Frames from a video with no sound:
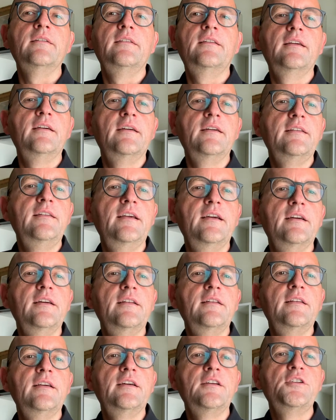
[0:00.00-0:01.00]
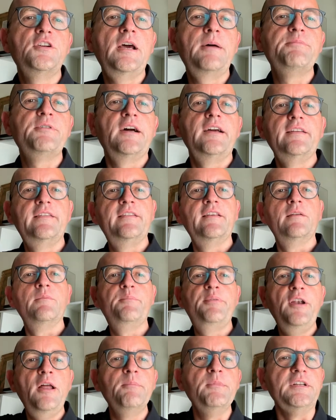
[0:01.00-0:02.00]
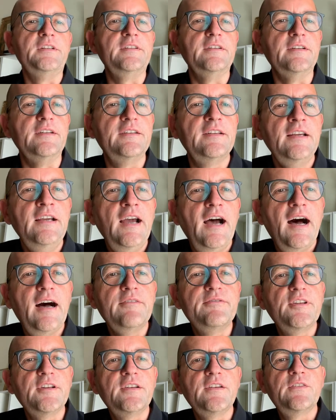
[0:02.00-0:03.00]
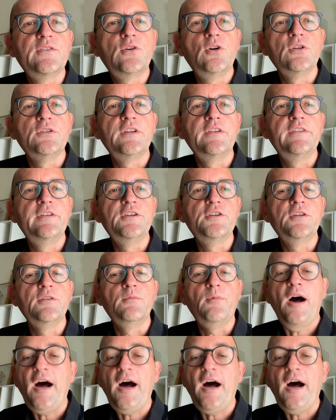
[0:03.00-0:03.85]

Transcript: their share price plummeted after this court decision.